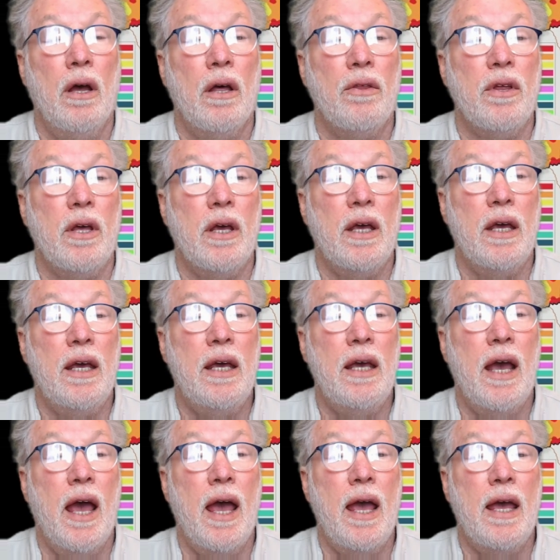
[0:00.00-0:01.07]
the E
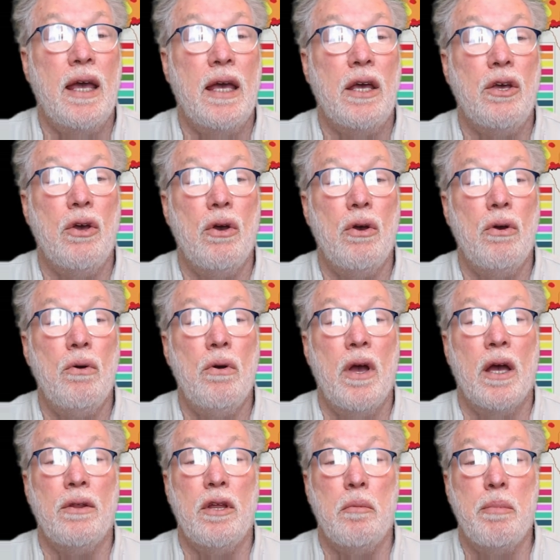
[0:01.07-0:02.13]
A E U,
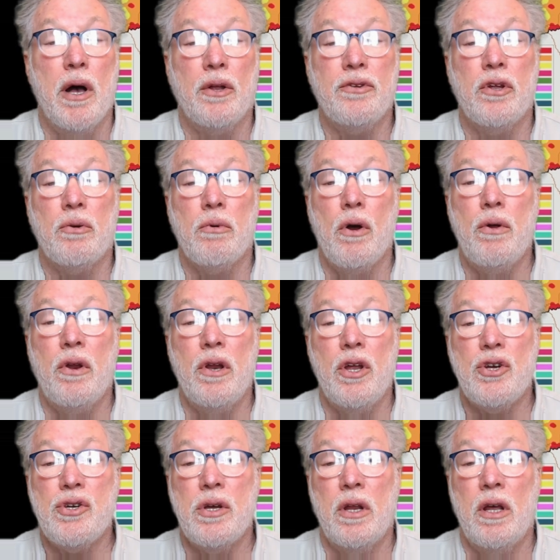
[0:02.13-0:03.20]
and the Belt and Road
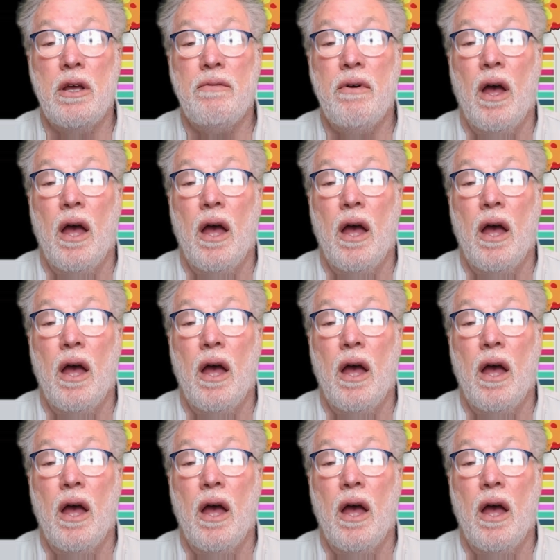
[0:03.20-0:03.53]
Initiative,